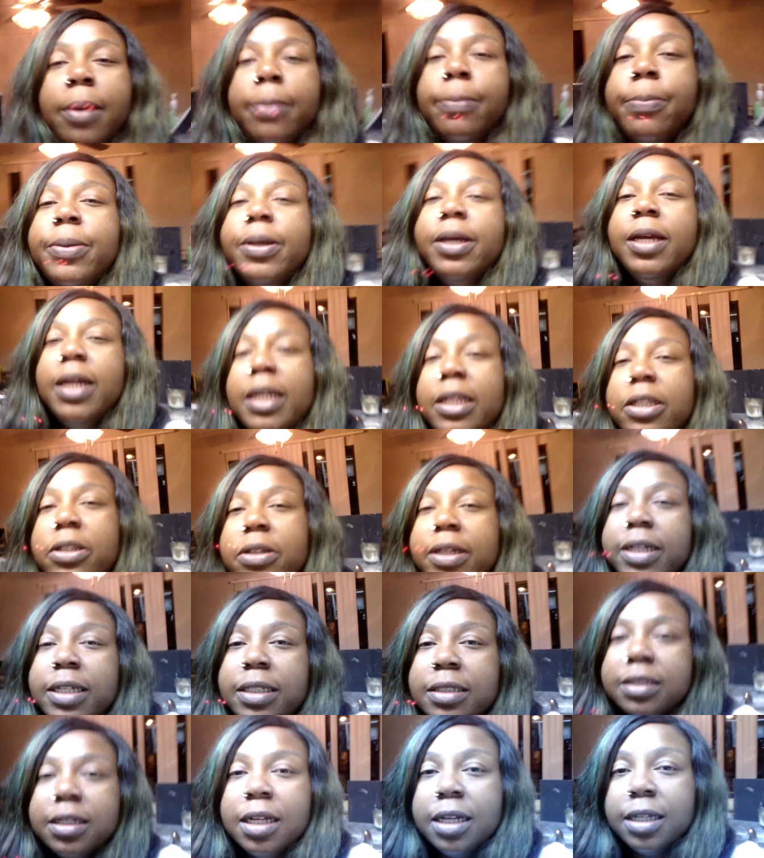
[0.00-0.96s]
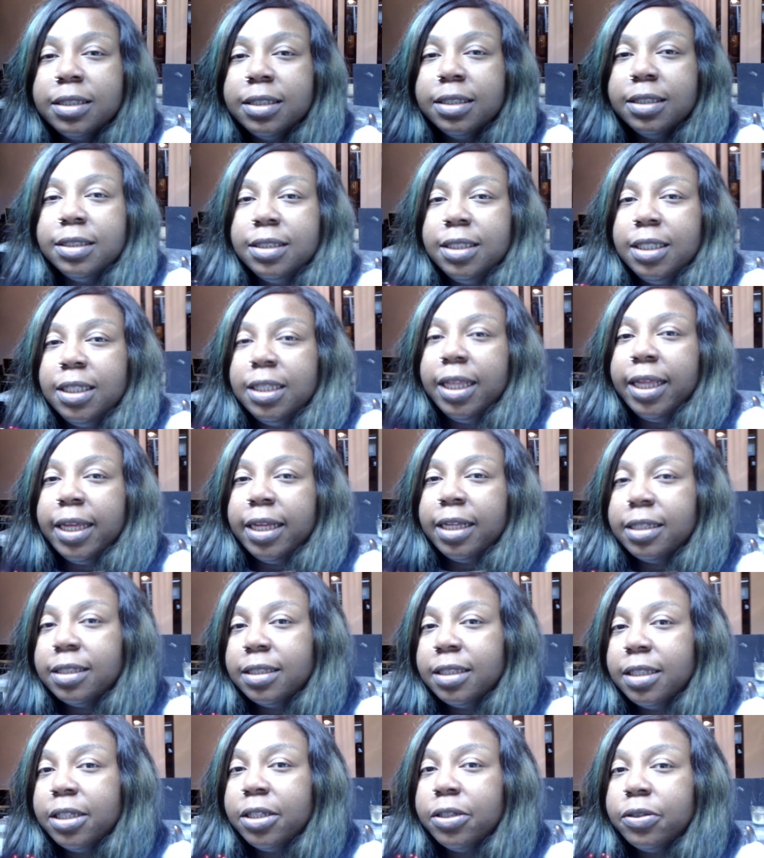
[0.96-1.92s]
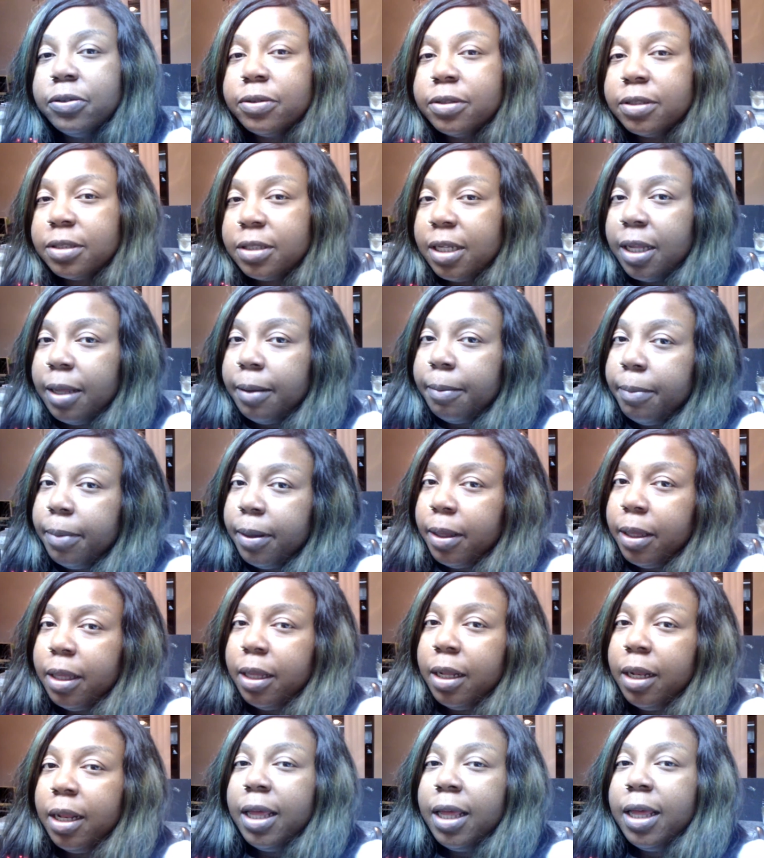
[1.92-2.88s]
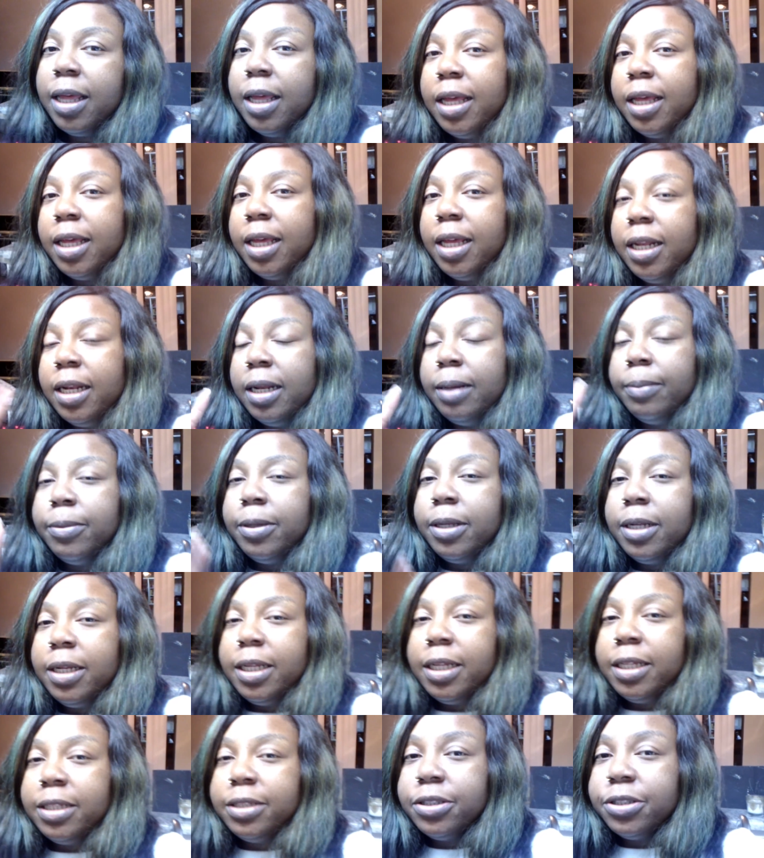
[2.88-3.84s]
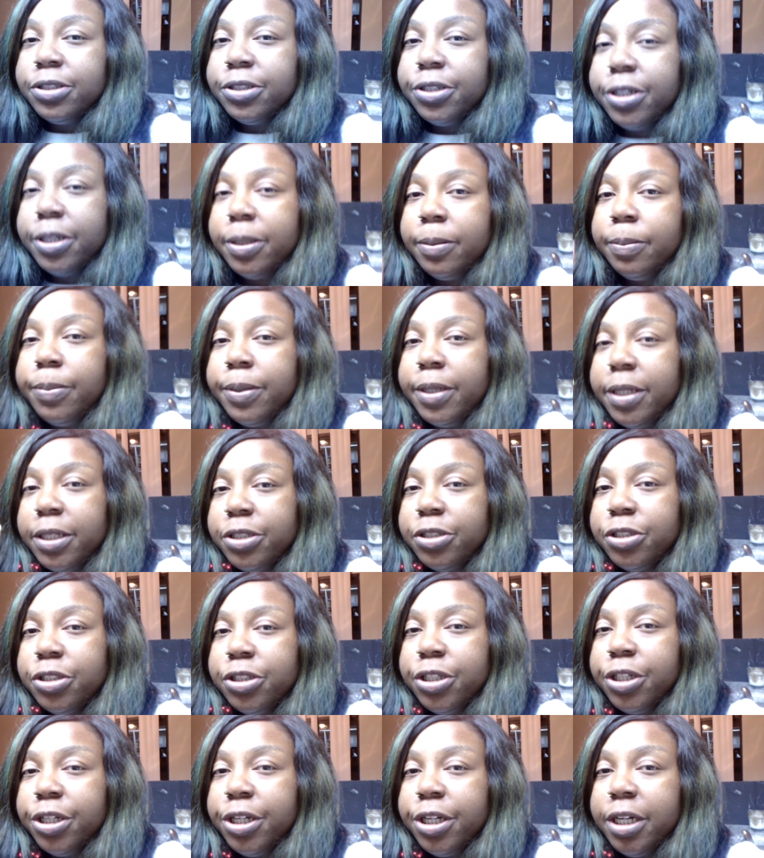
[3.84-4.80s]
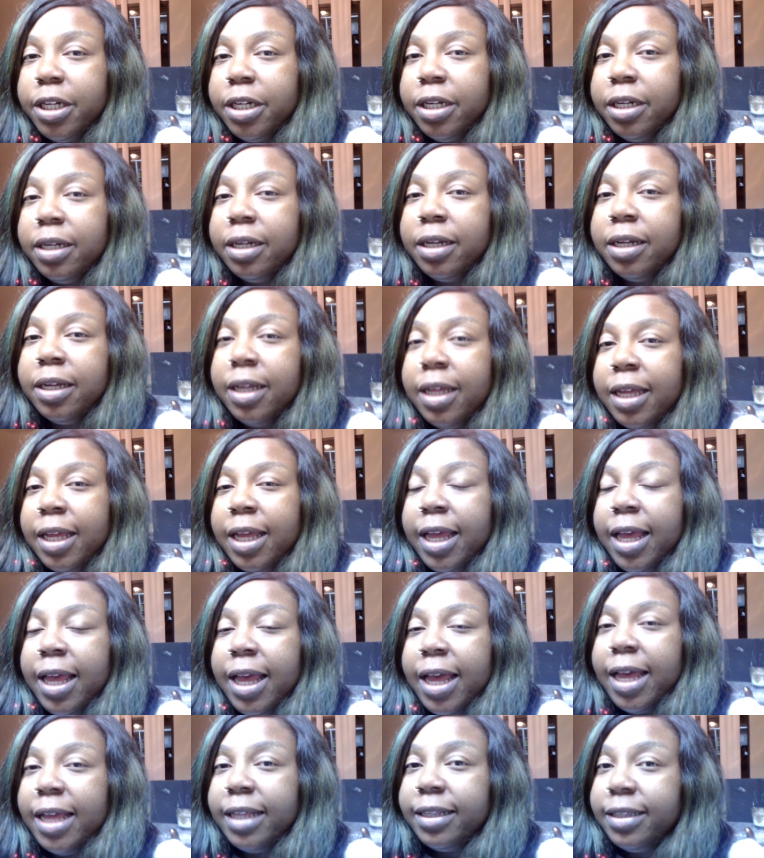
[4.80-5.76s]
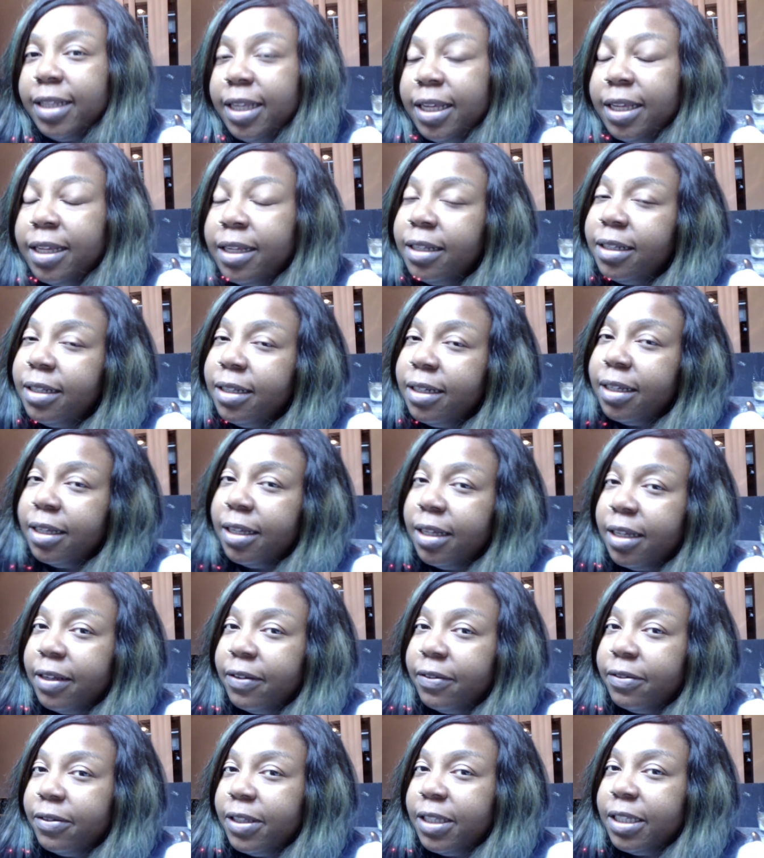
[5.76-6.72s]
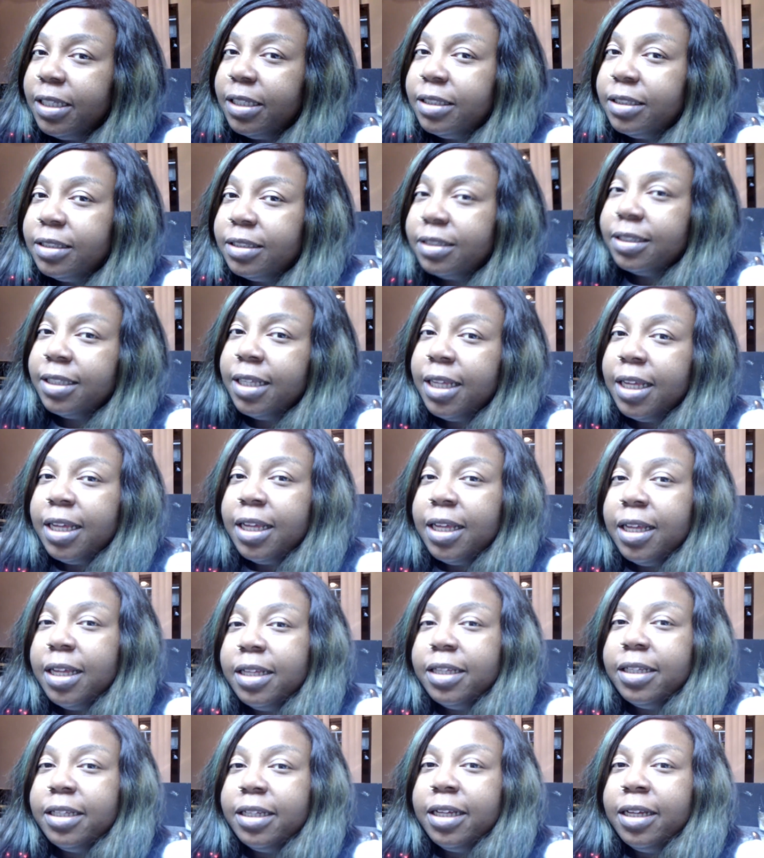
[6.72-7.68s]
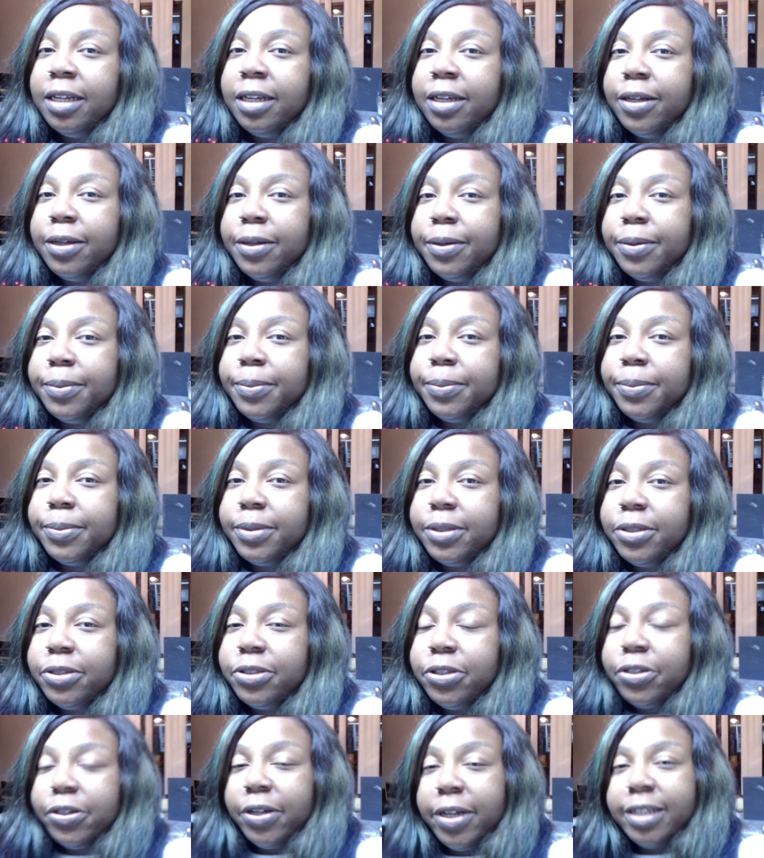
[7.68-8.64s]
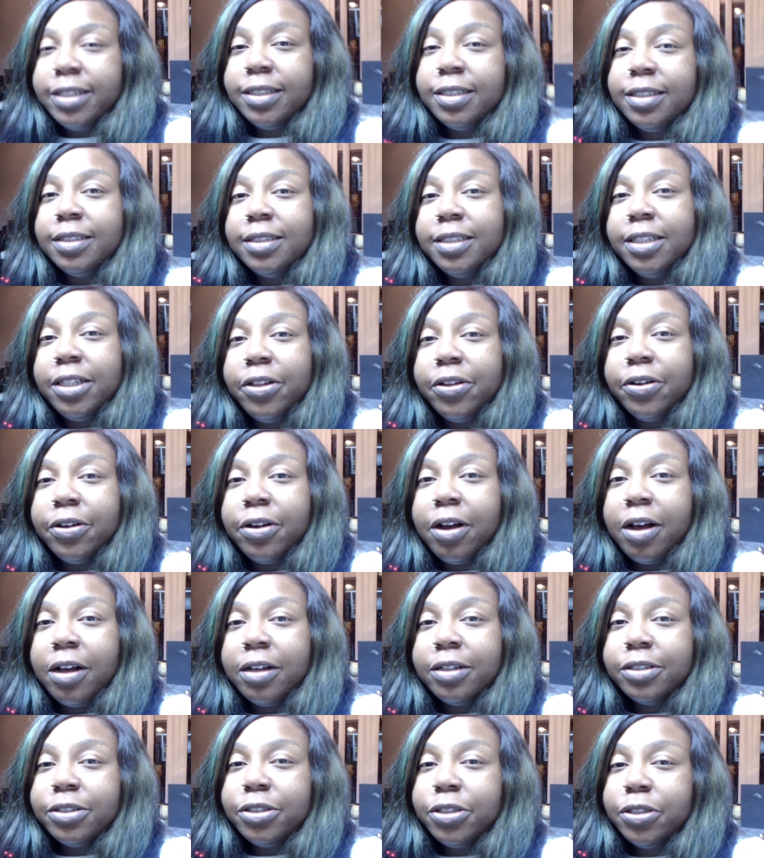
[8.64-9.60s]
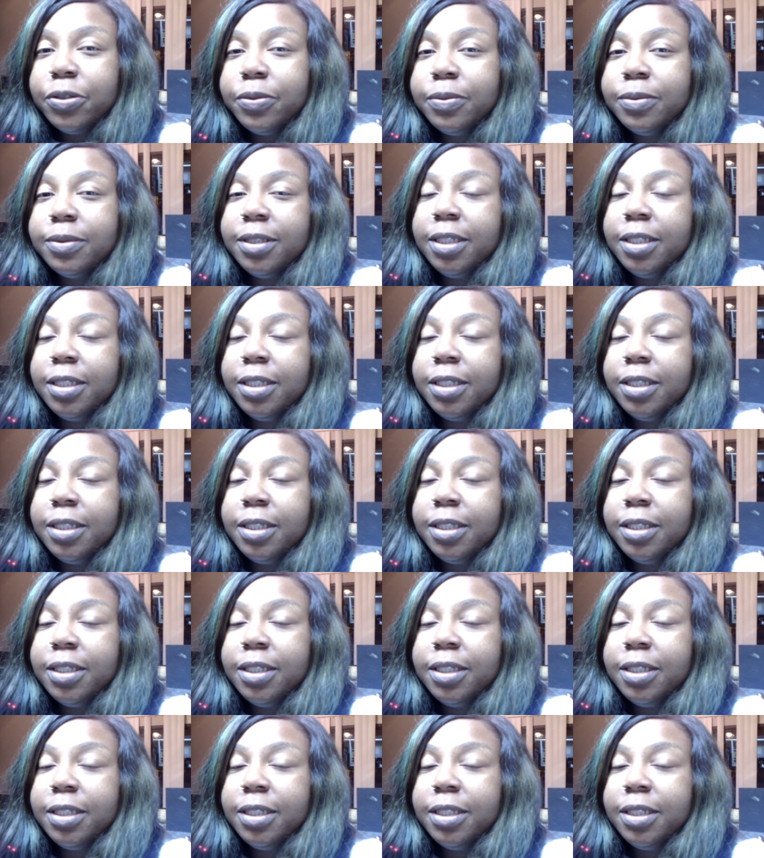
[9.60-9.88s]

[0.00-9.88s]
but you guys got to see like a little snippet and I'm going to insert a picture at the end of this um, so you guys can see their costumes.